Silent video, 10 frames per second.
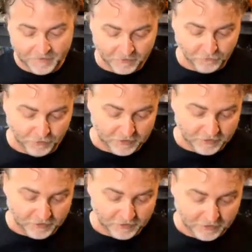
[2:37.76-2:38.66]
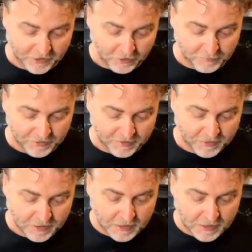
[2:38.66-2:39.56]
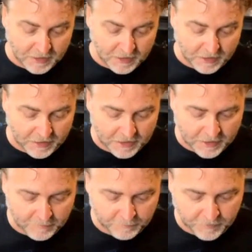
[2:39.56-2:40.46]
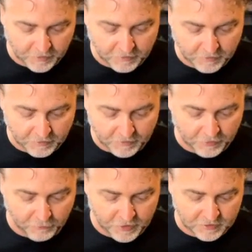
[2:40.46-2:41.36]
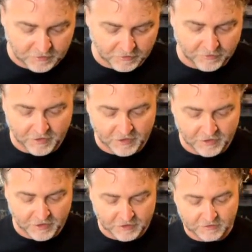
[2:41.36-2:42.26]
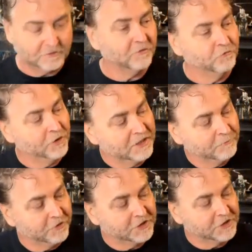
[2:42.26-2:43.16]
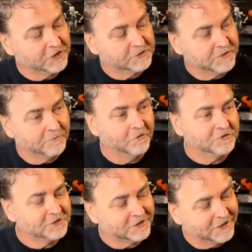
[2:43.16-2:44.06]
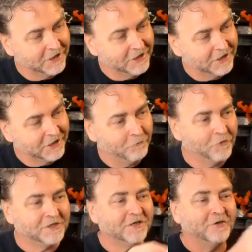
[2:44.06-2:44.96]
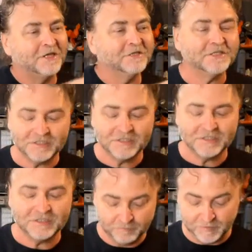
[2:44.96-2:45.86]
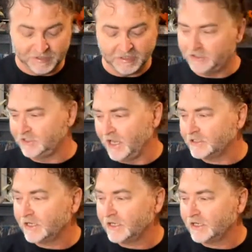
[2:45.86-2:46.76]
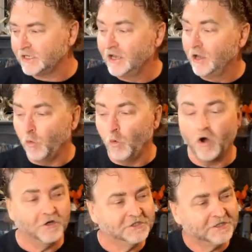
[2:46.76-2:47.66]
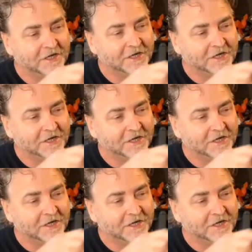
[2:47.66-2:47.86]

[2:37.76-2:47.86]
Quickly open up. The one that really impressed me the most when going into this particular set was